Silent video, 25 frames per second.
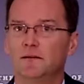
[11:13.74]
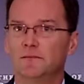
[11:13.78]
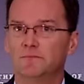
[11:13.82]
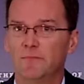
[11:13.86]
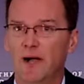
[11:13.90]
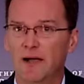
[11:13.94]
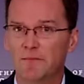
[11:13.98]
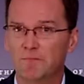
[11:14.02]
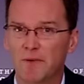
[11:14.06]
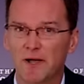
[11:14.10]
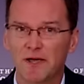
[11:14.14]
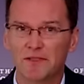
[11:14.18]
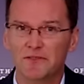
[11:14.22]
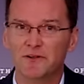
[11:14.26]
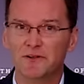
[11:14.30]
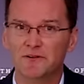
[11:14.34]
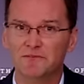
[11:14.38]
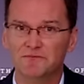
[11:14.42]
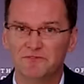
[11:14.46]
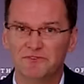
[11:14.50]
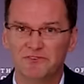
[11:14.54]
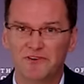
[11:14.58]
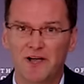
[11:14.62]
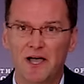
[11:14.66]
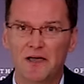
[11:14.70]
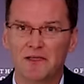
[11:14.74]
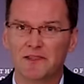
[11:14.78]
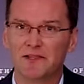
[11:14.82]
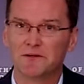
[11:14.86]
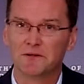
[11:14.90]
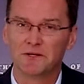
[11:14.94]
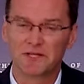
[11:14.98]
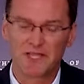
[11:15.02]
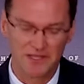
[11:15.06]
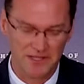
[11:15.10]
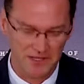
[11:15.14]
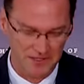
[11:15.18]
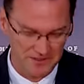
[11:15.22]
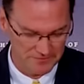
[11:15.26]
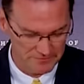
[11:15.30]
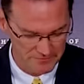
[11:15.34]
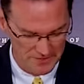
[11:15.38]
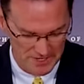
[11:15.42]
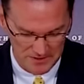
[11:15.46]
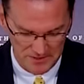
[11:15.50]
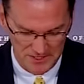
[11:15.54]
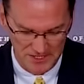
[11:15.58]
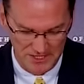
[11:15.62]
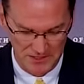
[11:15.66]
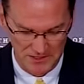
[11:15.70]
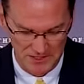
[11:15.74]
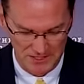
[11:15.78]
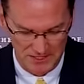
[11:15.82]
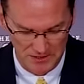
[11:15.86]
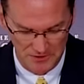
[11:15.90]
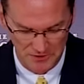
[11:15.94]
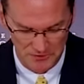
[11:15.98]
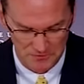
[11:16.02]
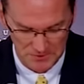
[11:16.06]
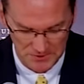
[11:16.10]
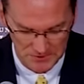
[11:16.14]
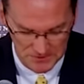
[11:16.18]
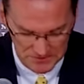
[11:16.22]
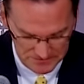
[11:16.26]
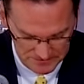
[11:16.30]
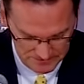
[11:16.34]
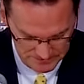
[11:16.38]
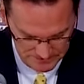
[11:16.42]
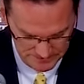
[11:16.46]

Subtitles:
My mother and father, Ken Marietta Gilbert.